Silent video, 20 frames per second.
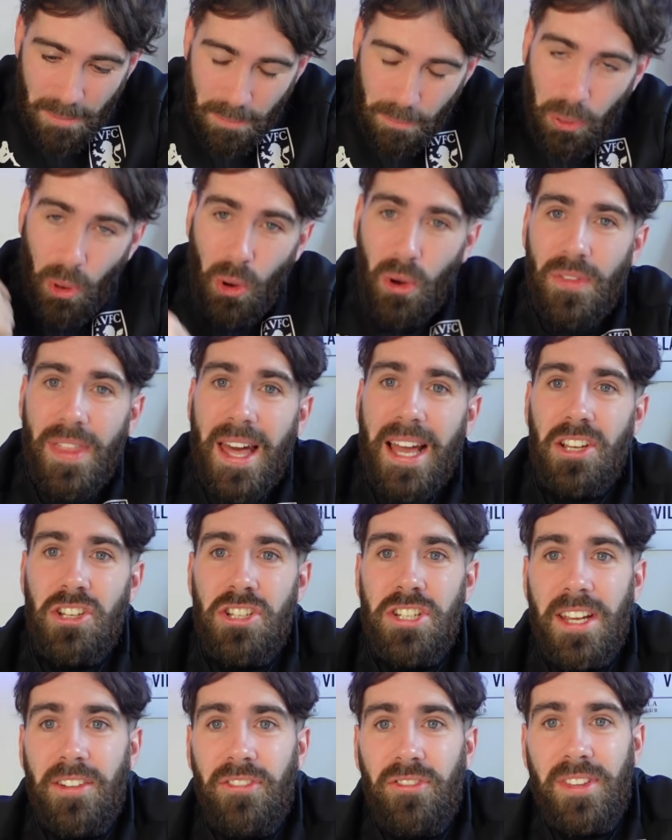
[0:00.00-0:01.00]
put that
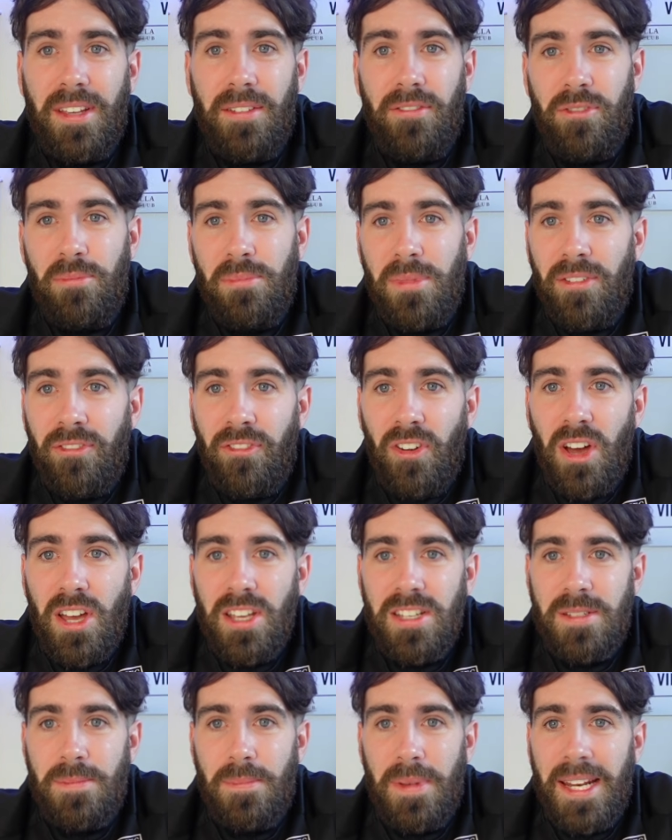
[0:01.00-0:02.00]
shift in from the
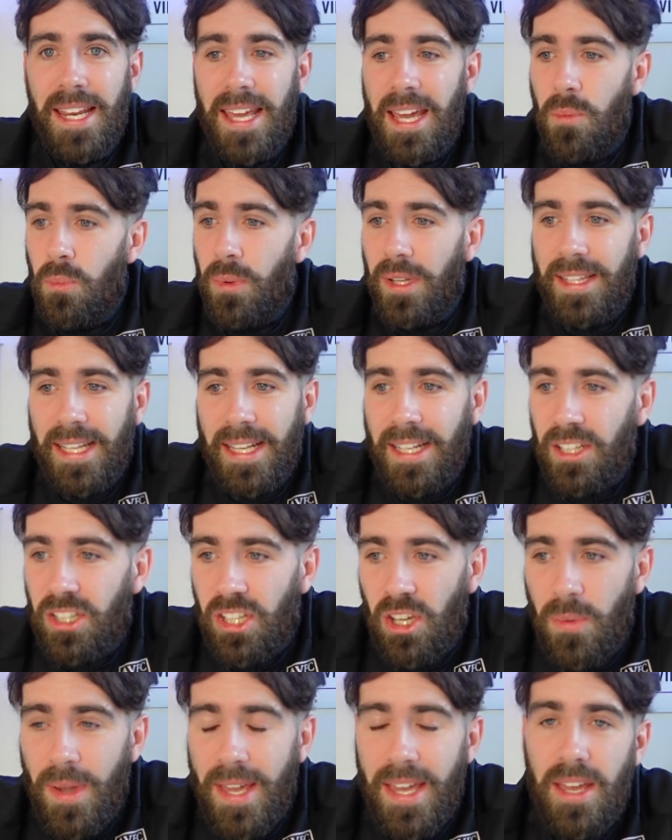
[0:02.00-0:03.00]
first minute, and we didn't
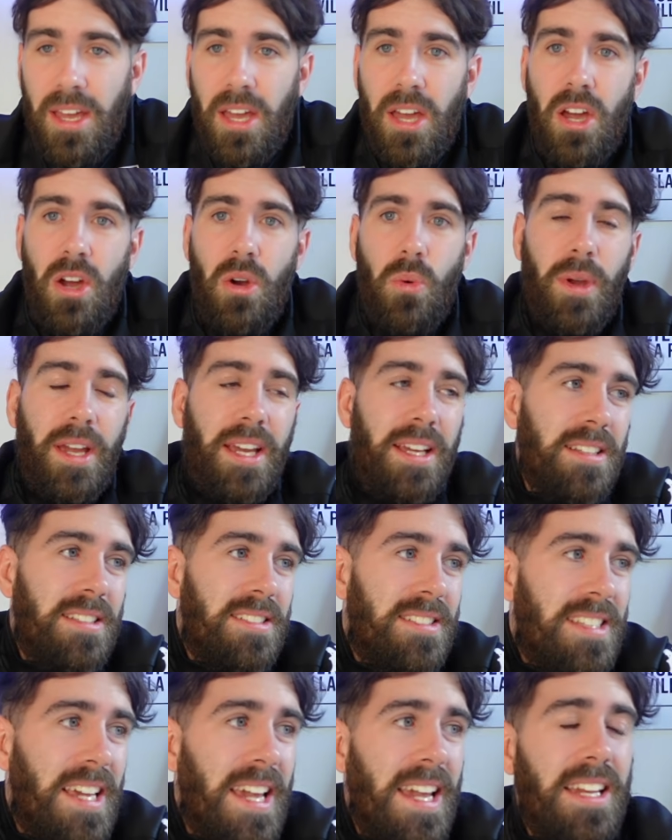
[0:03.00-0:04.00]
do it. We
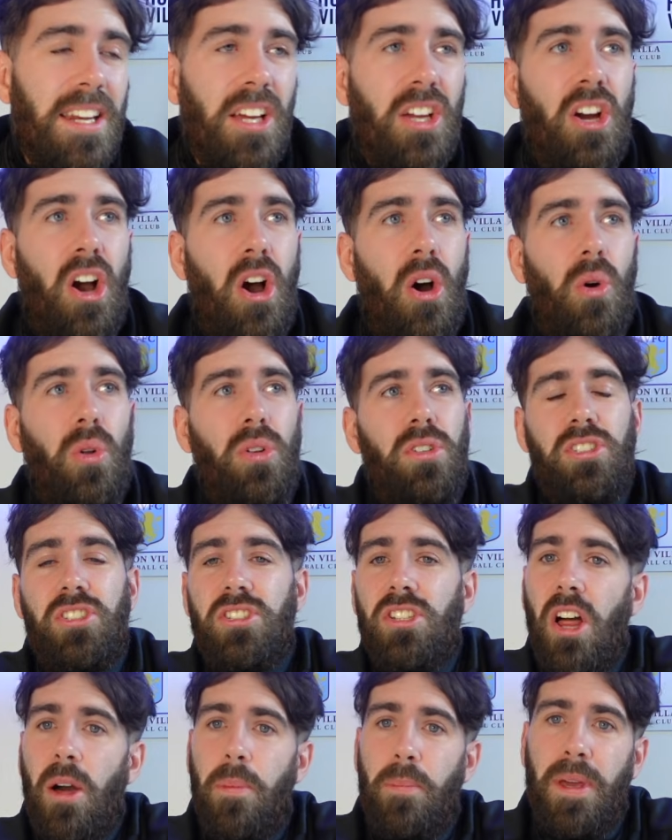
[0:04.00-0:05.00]
concede a goal, a
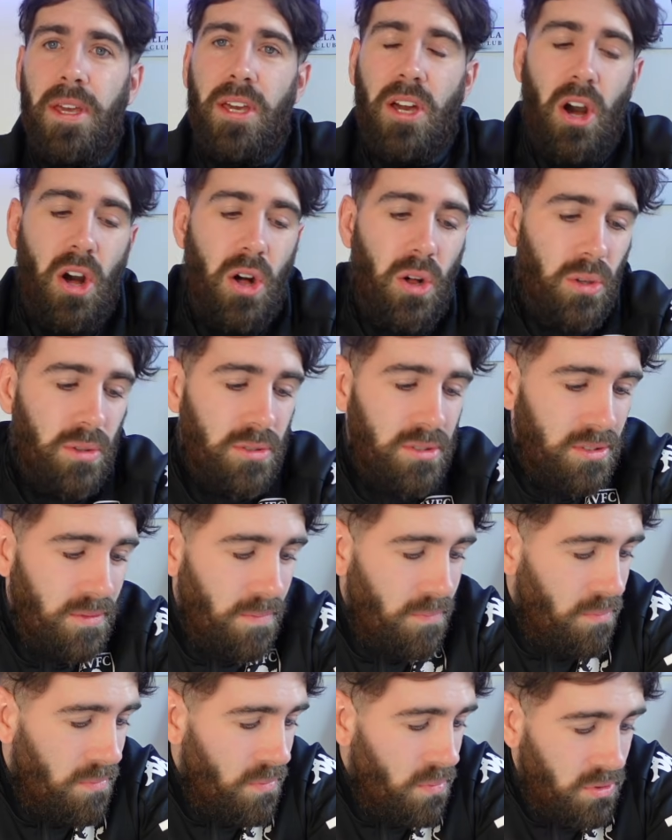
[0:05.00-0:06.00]
sloppy goal,
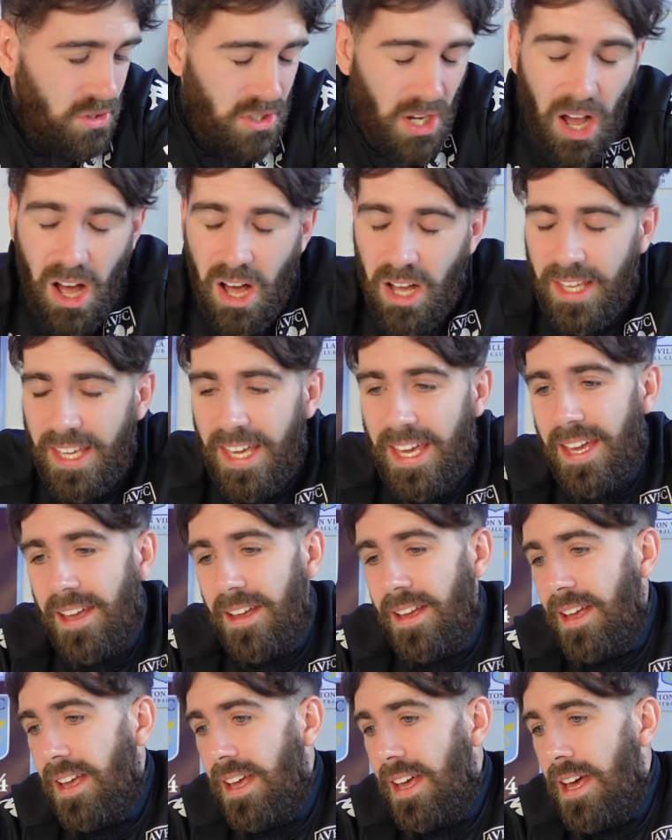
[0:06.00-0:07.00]

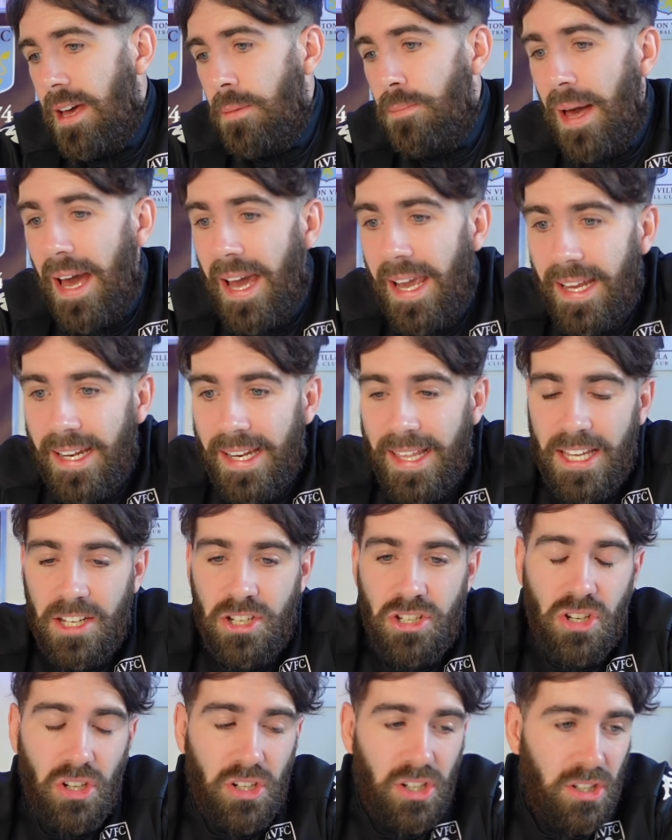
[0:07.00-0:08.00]
Target Bailey
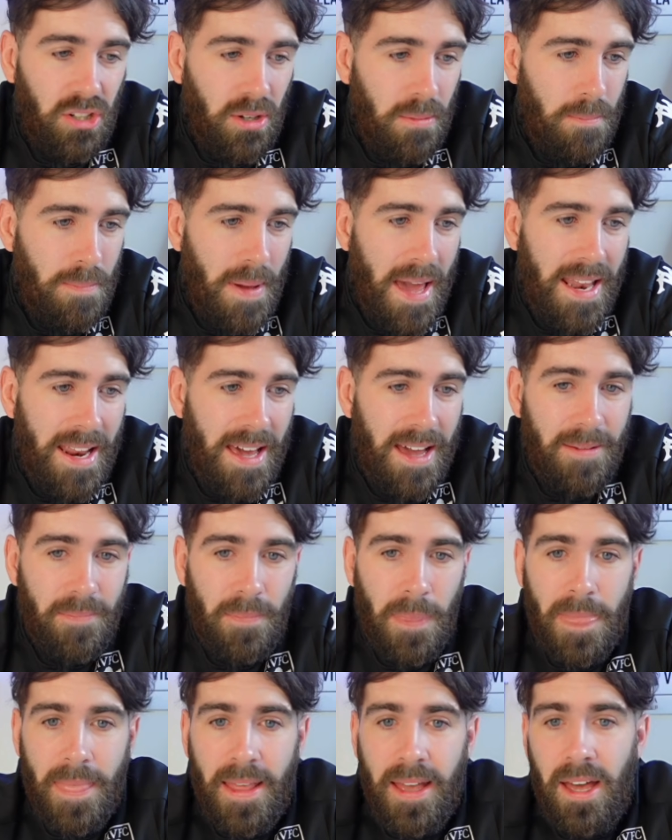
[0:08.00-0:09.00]
should have done better.
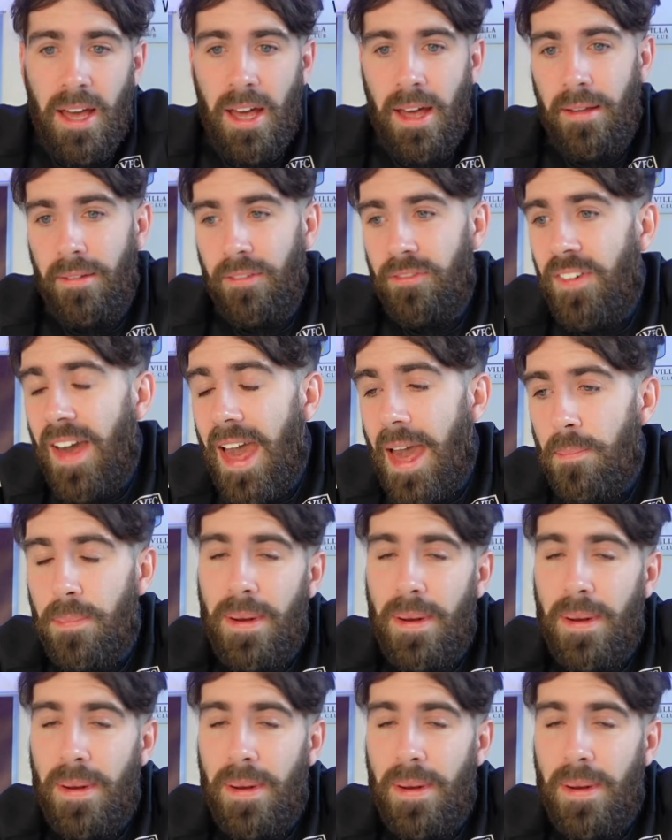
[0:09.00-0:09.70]
Fair